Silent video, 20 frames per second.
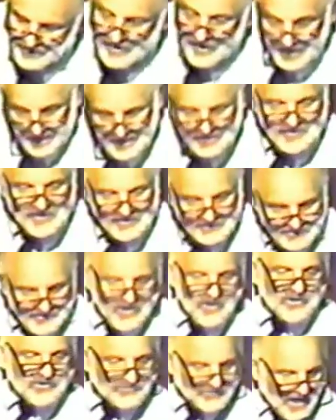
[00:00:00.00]
And it
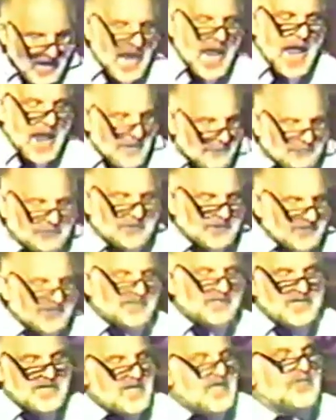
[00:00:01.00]
does
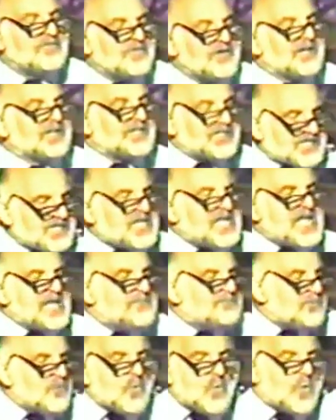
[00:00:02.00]
happen that
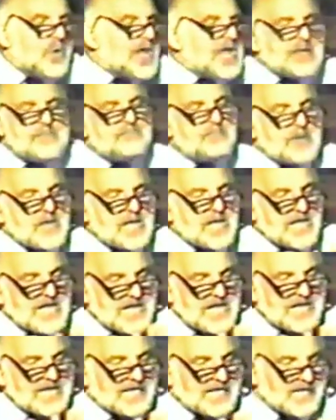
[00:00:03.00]
deep
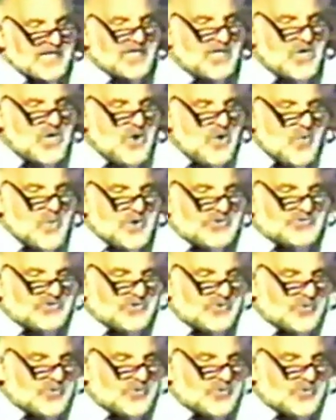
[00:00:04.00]
weeping with the